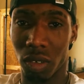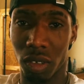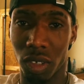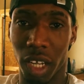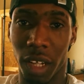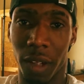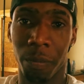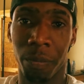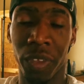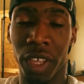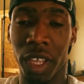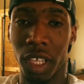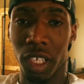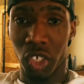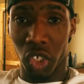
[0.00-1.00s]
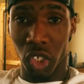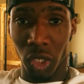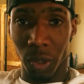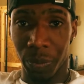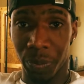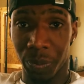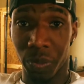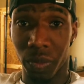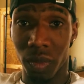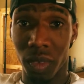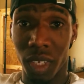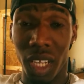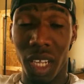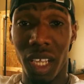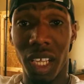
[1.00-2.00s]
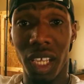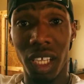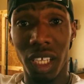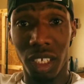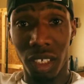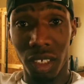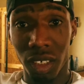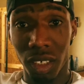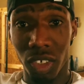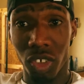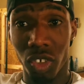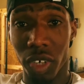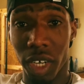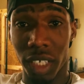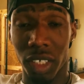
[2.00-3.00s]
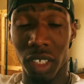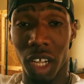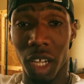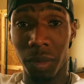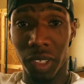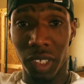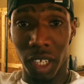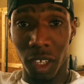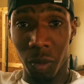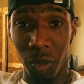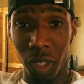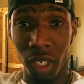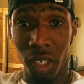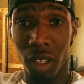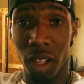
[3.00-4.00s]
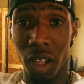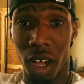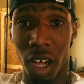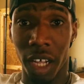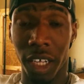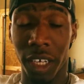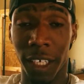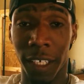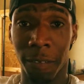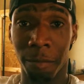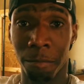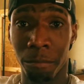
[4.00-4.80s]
Yeah. So he tried to upsell me on